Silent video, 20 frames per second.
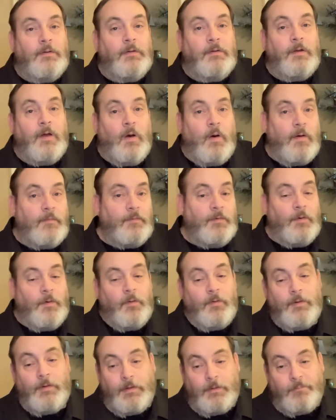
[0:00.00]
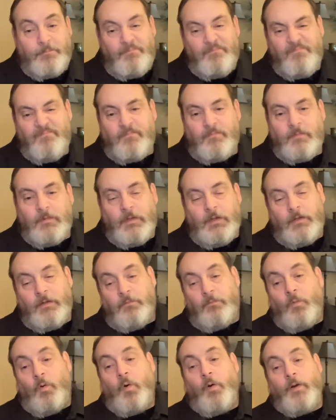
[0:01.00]
However, early in
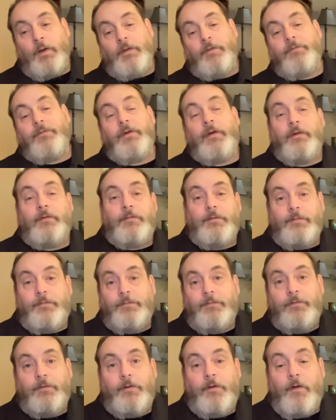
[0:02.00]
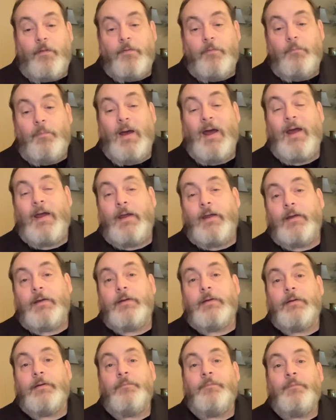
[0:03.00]
the morning, Jesus stood on the bank
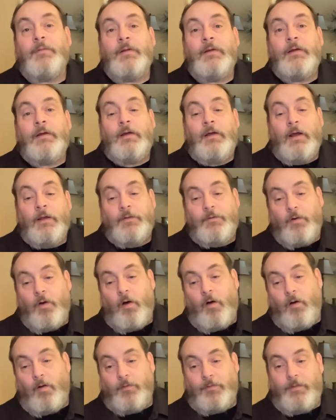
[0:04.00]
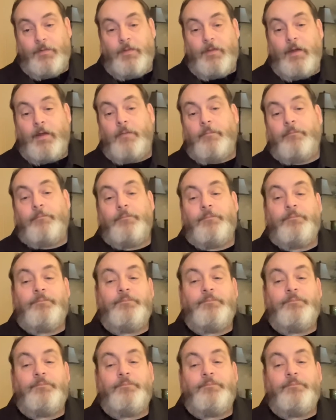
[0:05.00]
and called to them.